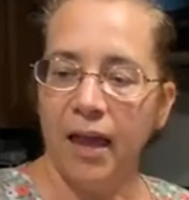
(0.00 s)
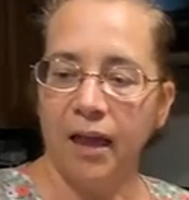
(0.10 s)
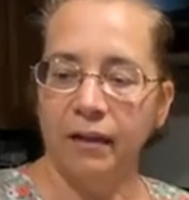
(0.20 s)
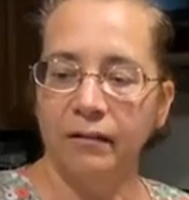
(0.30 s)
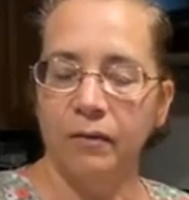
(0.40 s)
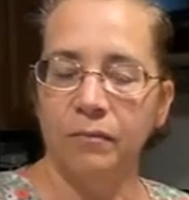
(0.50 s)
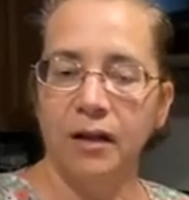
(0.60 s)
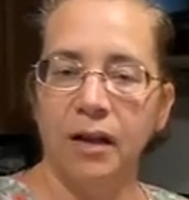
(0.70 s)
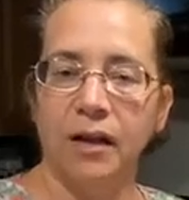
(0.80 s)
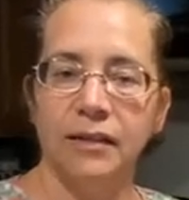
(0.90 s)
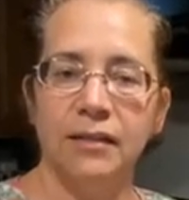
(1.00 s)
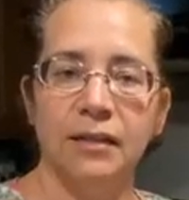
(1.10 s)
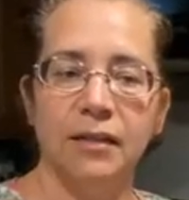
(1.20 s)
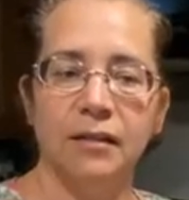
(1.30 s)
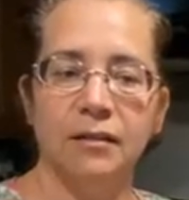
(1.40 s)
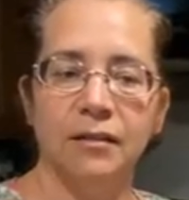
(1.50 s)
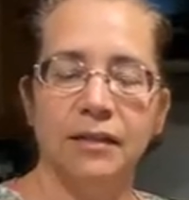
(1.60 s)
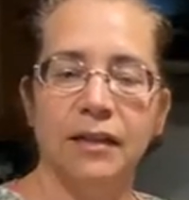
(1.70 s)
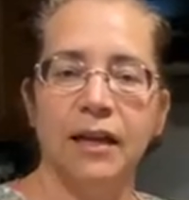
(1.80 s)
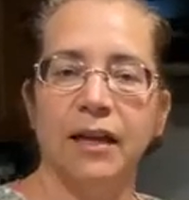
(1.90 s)
and
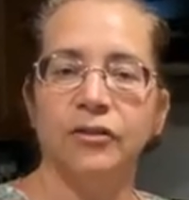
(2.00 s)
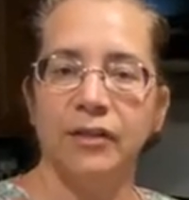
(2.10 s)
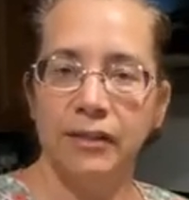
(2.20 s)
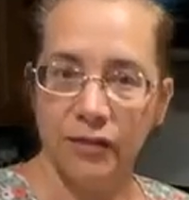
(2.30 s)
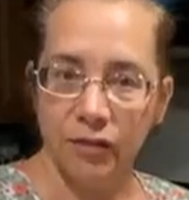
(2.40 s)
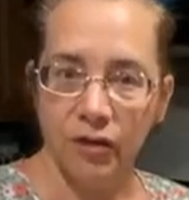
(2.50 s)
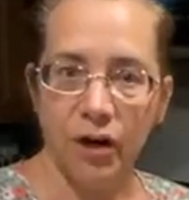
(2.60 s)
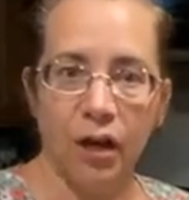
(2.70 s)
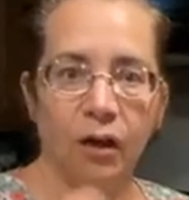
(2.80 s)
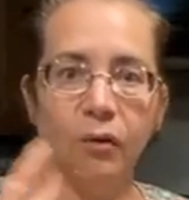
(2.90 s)
Mid-Hudson Psychiatric Center.